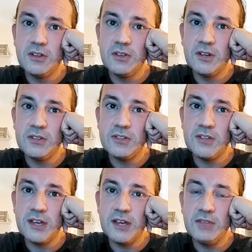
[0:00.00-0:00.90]
I'd
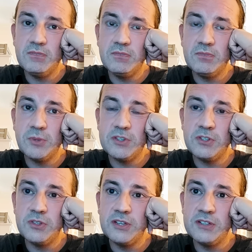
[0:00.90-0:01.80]
say, probably
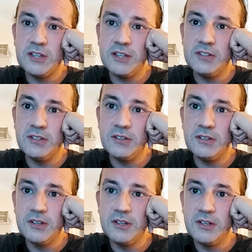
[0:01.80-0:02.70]
two days later.
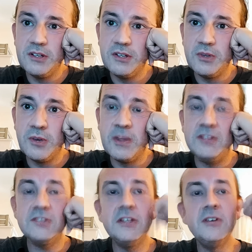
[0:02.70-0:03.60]
So I went to see her